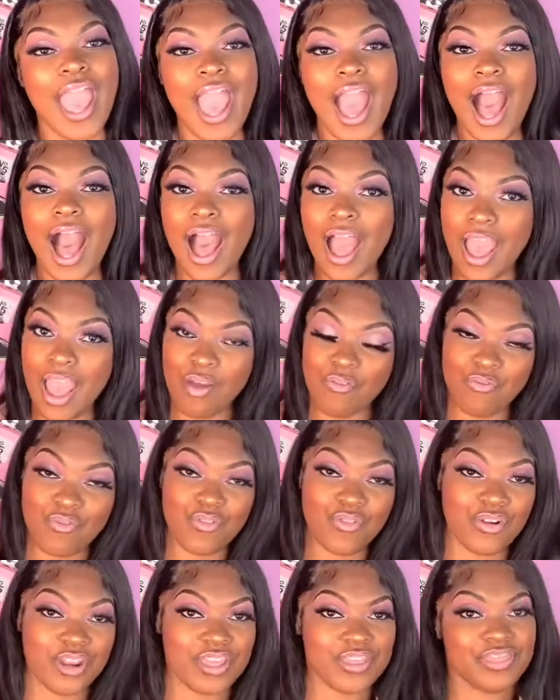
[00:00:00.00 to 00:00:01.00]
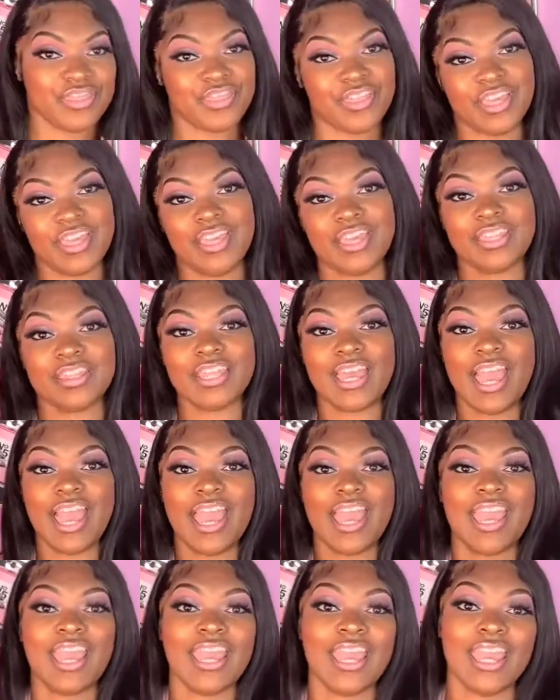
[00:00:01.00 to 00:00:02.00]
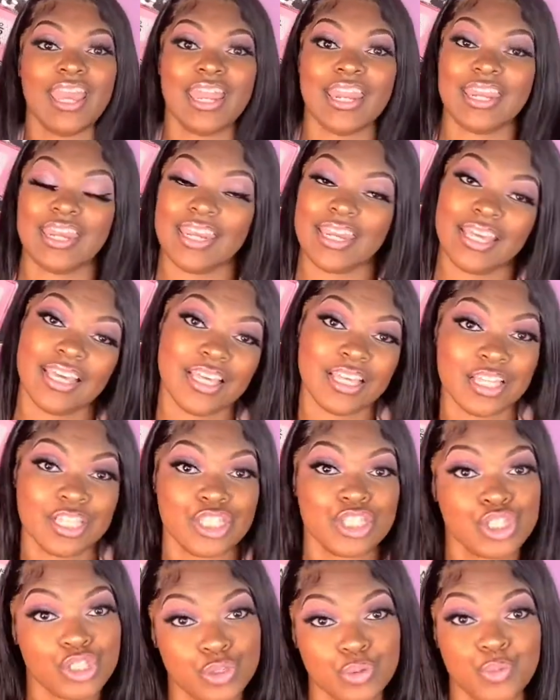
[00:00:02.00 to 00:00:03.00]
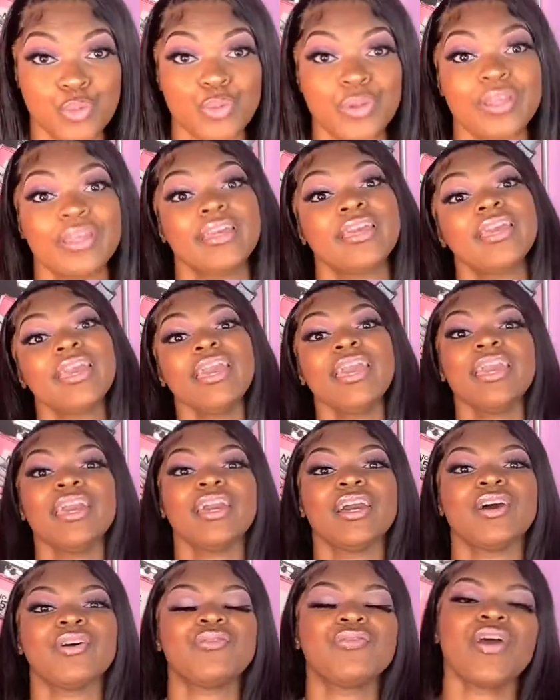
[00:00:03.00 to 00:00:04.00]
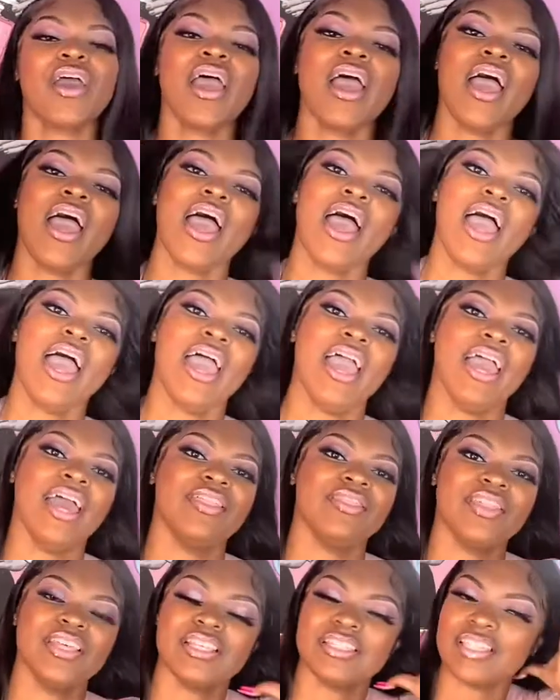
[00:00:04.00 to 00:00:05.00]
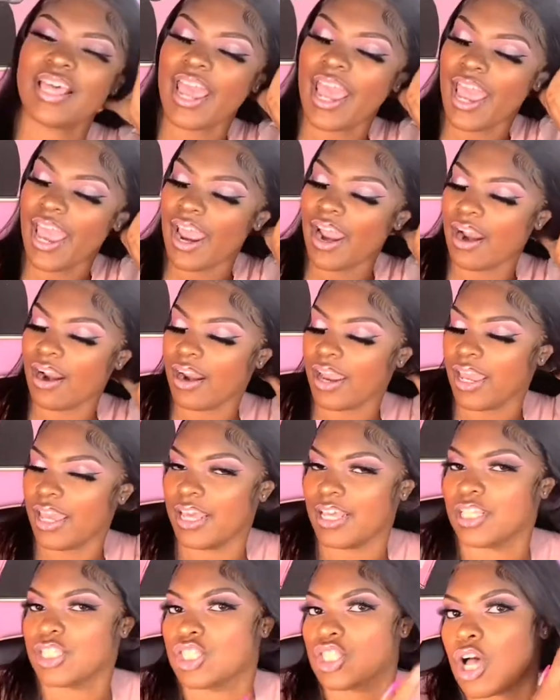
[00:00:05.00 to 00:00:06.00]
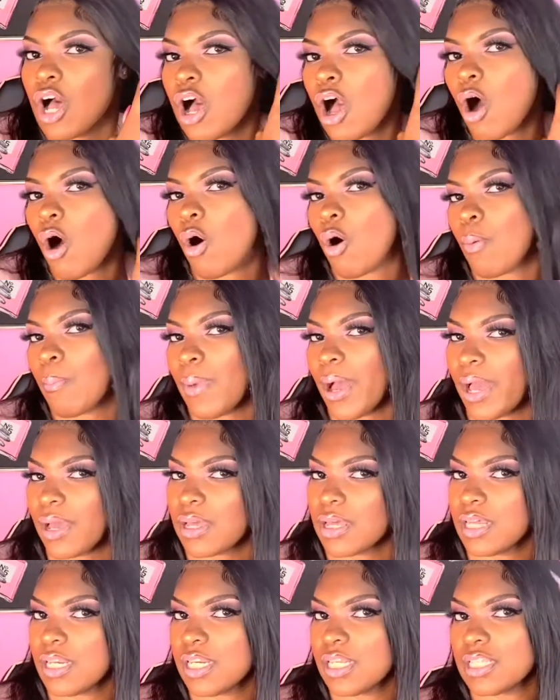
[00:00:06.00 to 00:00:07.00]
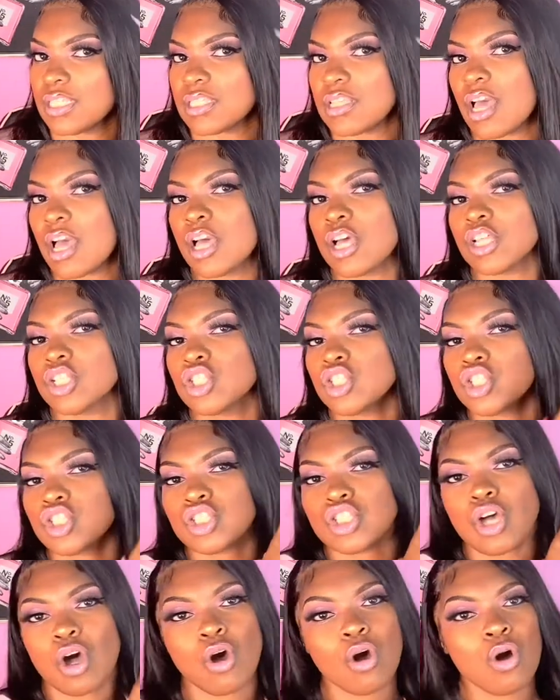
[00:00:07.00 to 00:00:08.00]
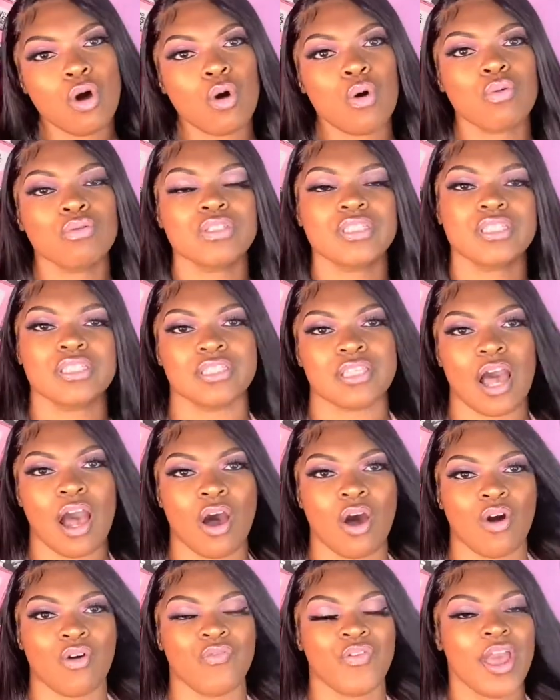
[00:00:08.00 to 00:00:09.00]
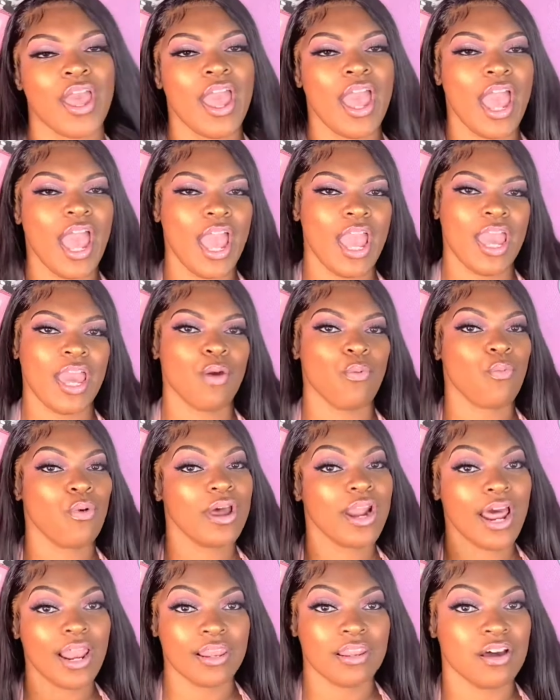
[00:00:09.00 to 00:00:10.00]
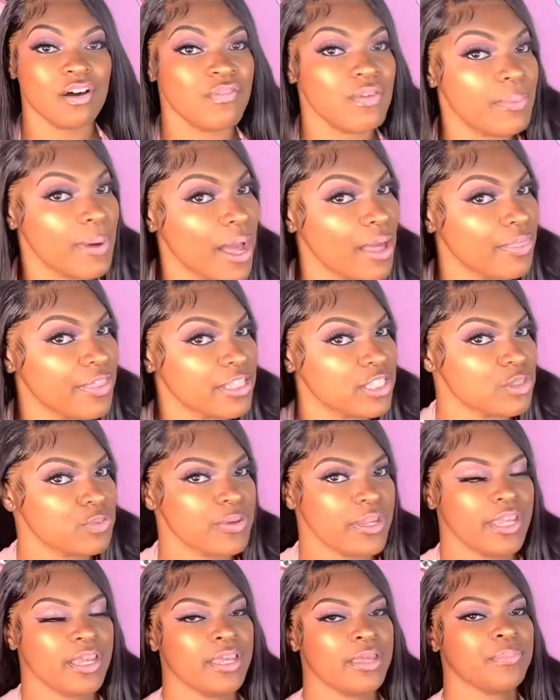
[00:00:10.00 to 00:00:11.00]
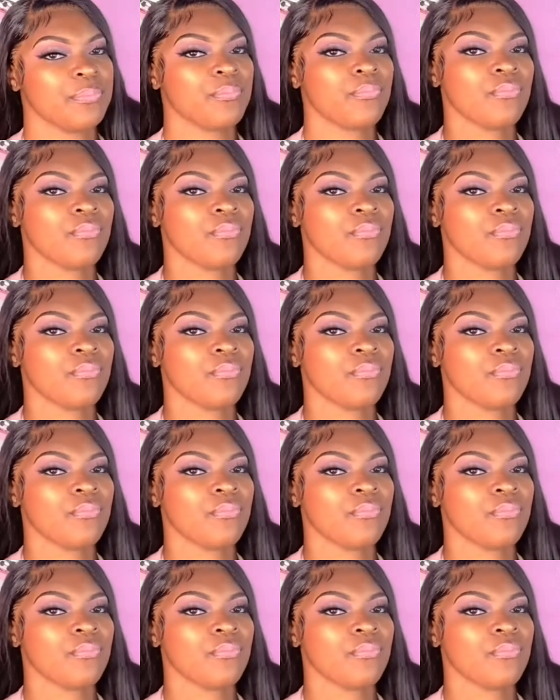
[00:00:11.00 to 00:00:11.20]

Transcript: everything that it needs to give. And this hair is, oh my goodness, so soft. And what I love about this wig,